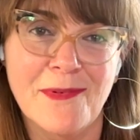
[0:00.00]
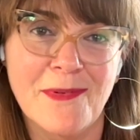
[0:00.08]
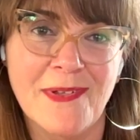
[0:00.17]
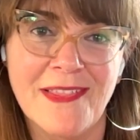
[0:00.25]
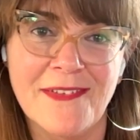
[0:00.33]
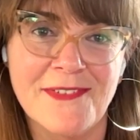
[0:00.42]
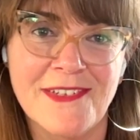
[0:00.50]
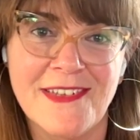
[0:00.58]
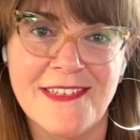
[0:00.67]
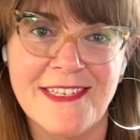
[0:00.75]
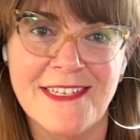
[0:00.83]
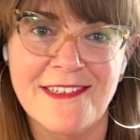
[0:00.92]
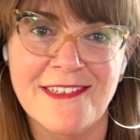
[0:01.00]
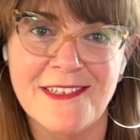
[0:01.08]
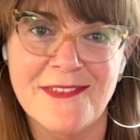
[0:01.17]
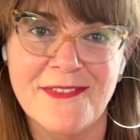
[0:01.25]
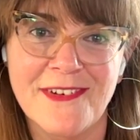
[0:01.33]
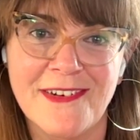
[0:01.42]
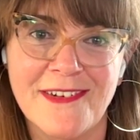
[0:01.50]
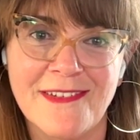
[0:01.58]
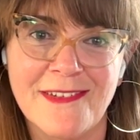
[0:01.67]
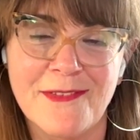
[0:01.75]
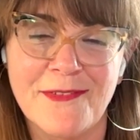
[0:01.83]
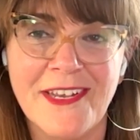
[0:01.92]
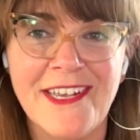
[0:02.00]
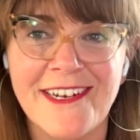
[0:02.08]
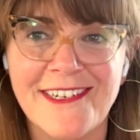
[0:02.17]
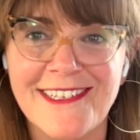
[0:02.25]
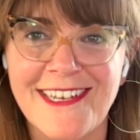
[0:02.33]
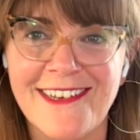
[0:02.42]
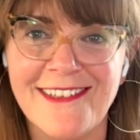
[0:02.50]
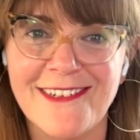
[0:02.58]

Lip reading: only lived in Los Angeles for 3 years now,